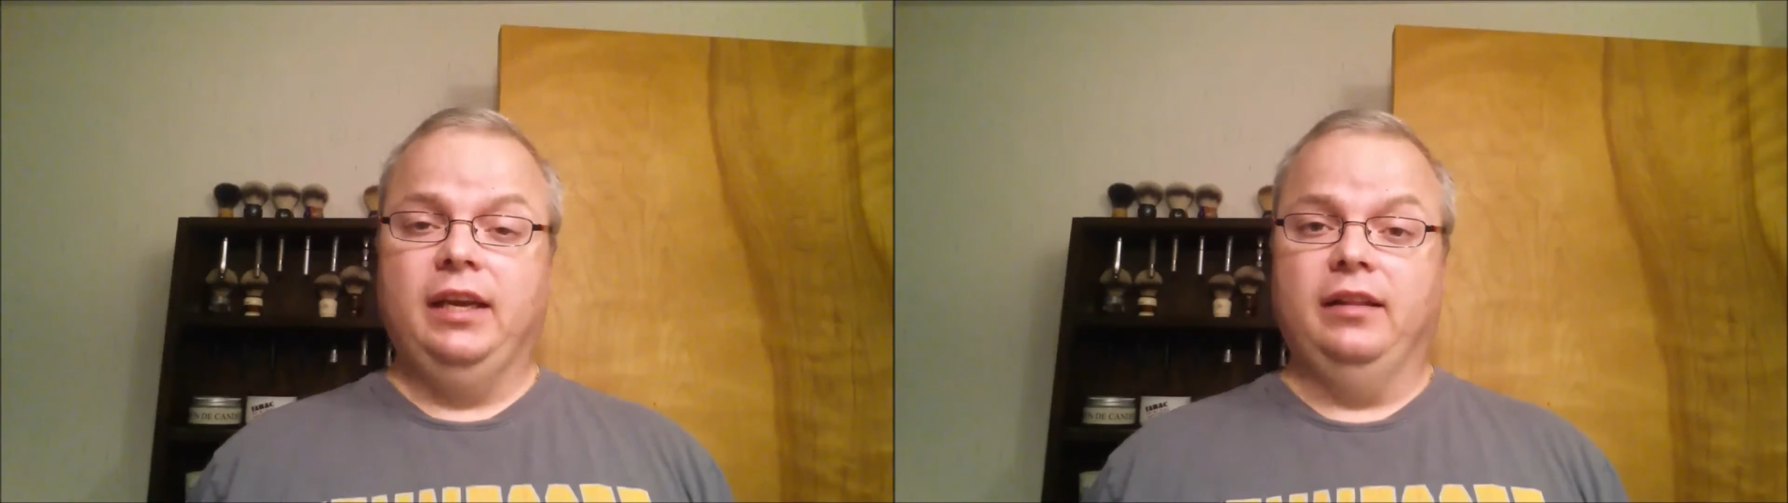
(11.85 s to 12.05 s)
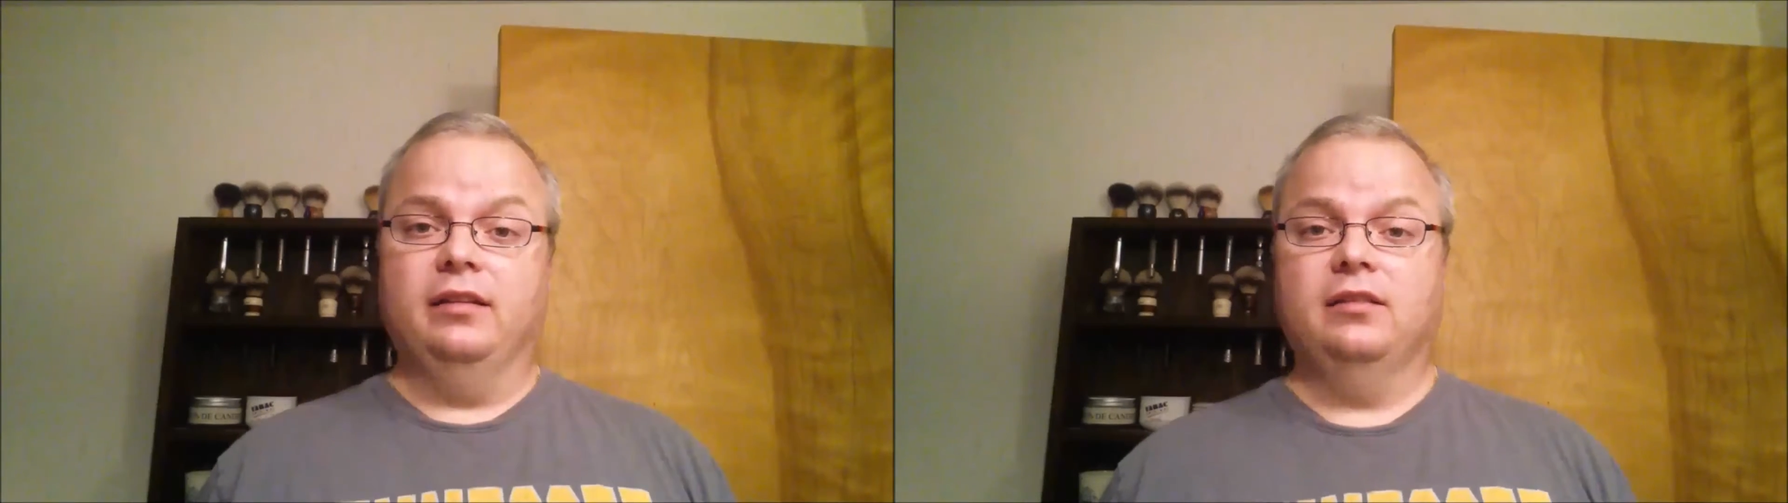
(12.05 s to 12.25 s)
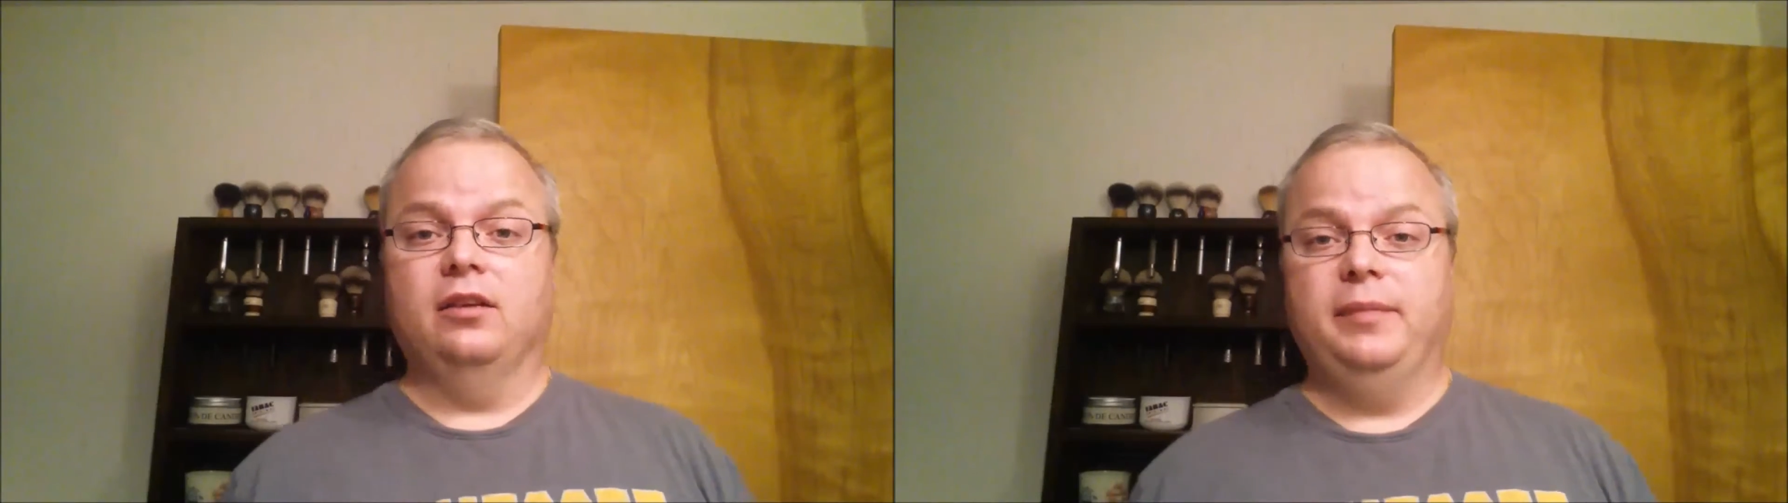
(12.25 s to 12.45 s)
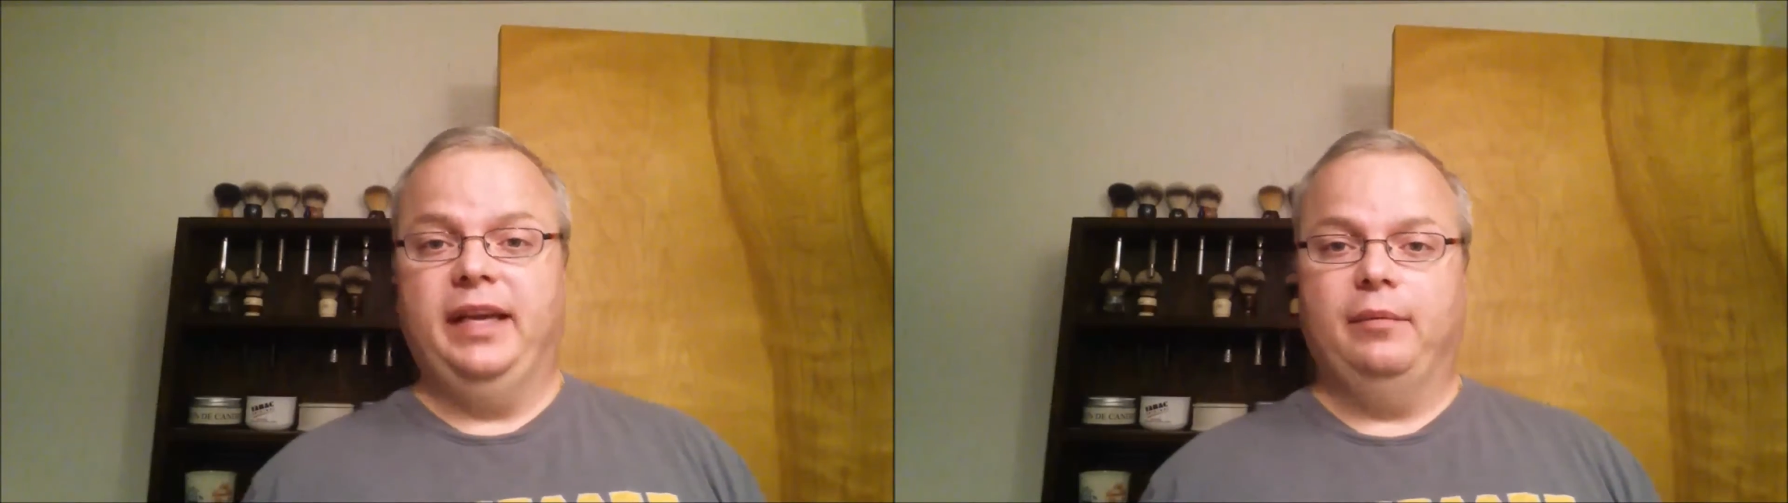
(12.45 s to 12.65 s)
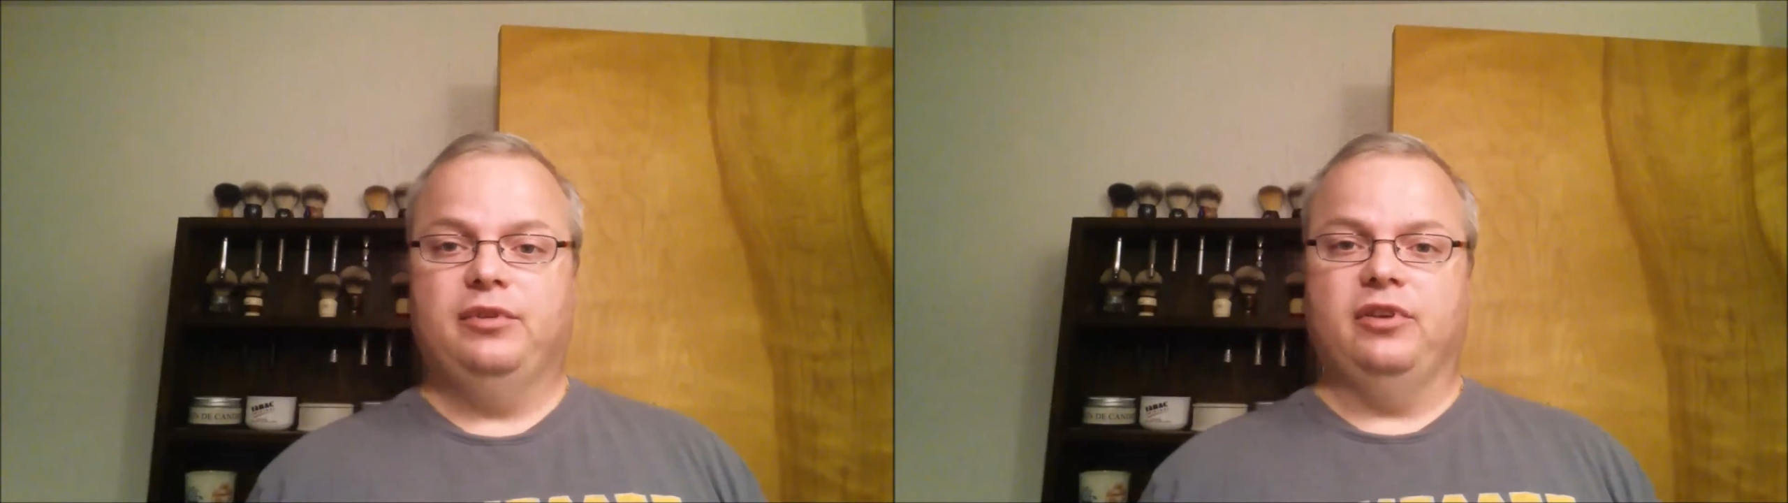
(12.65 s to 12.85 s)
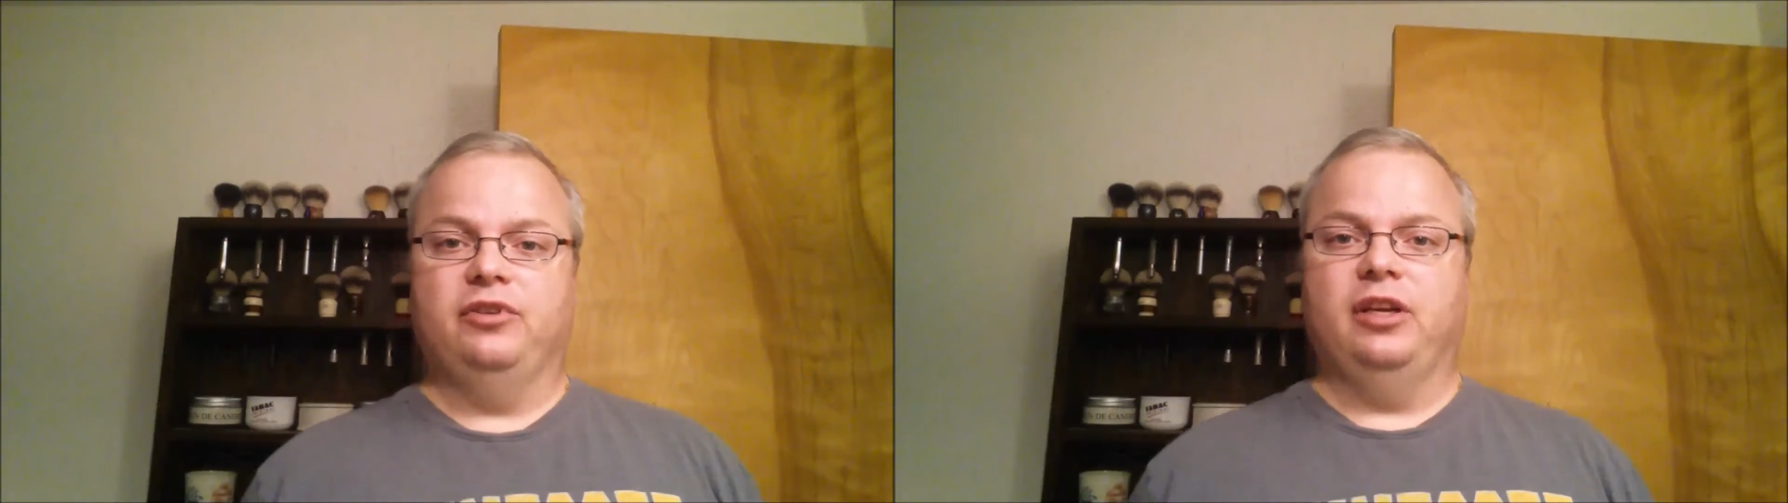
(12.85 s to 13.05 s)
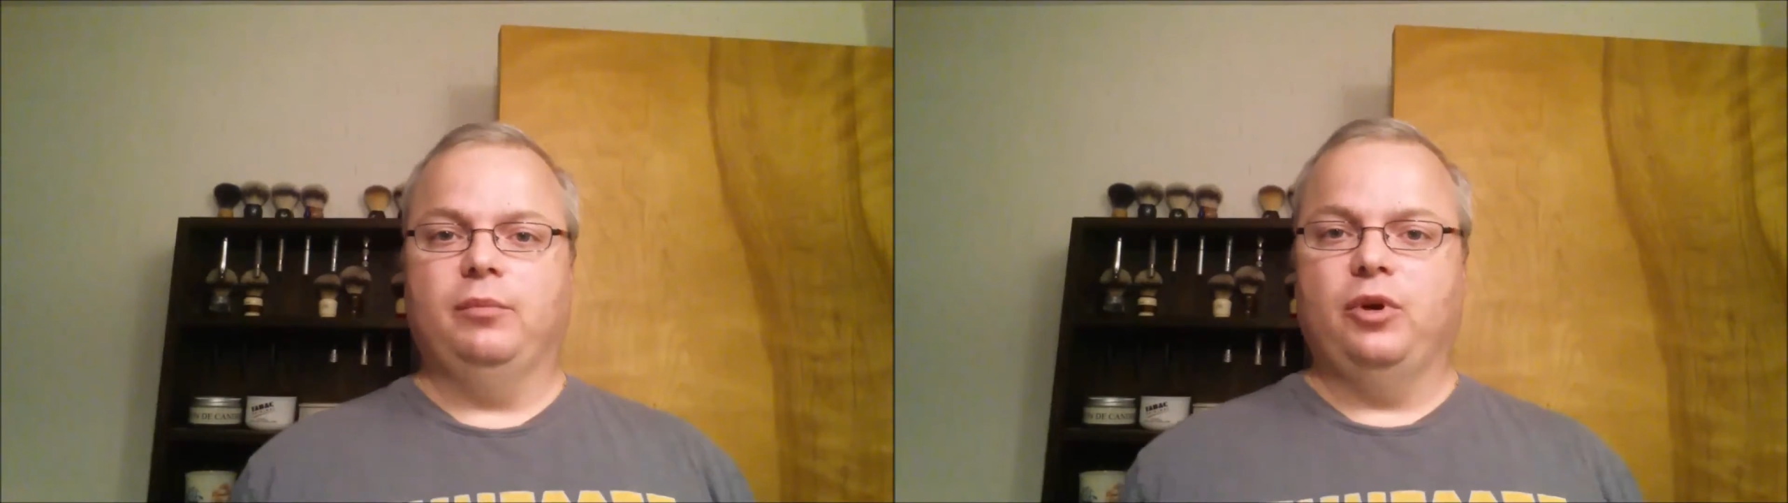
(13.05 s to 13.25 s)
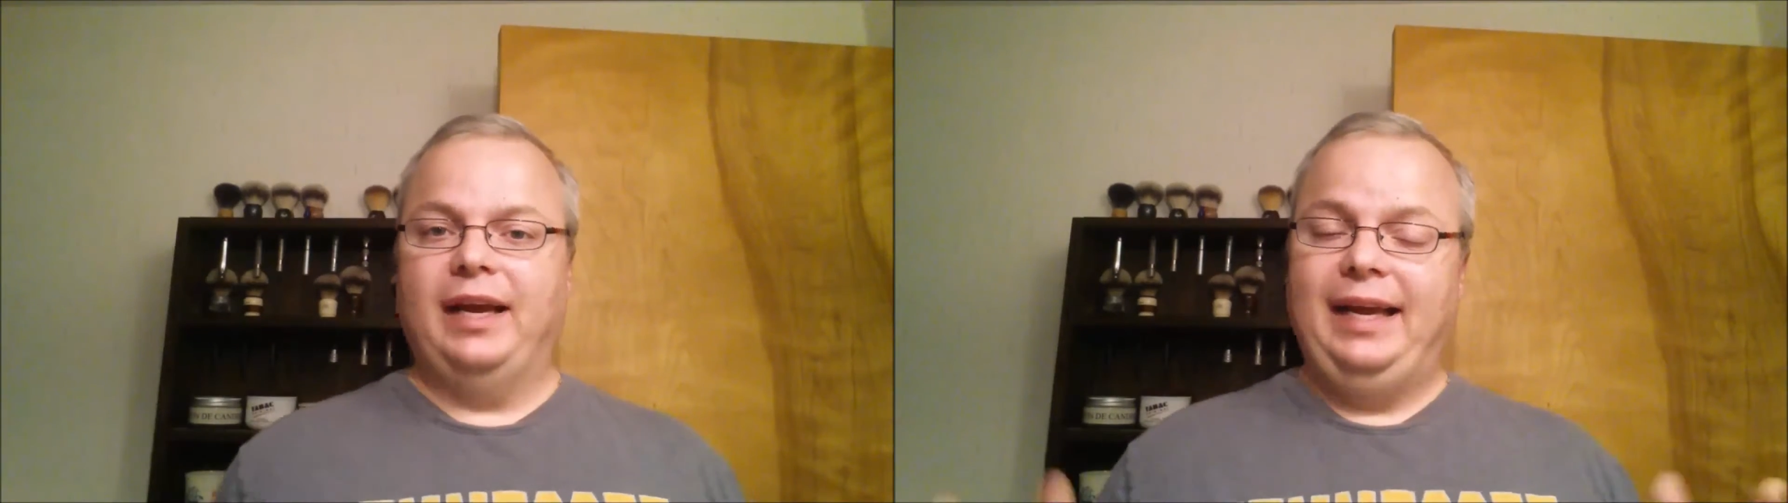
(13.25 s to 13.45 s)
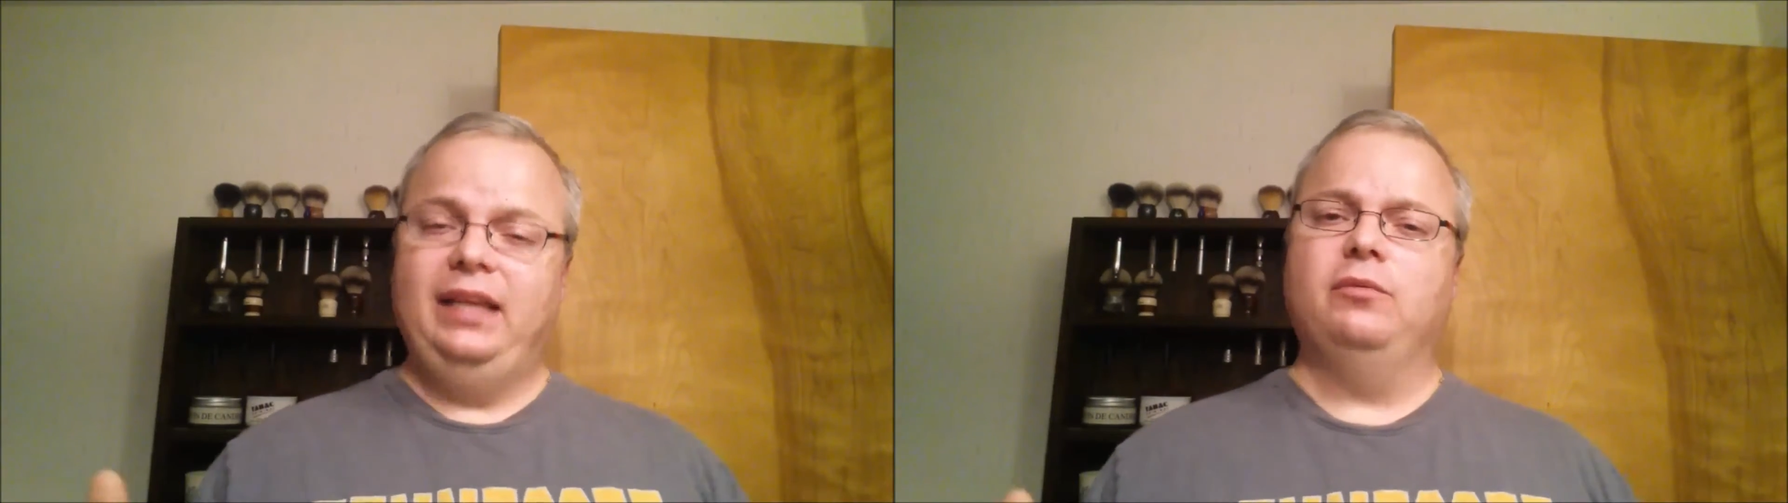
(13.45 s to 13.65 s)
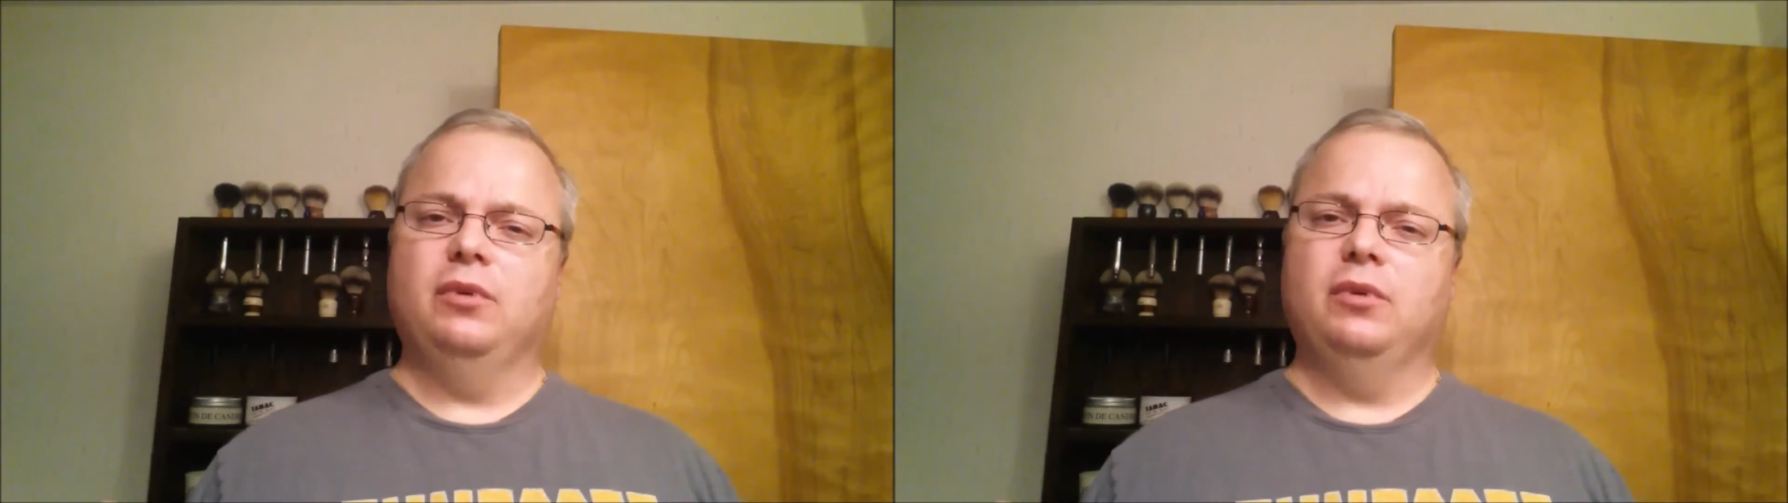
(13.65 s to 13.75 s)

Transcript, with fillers: and this is going to be episode number 8.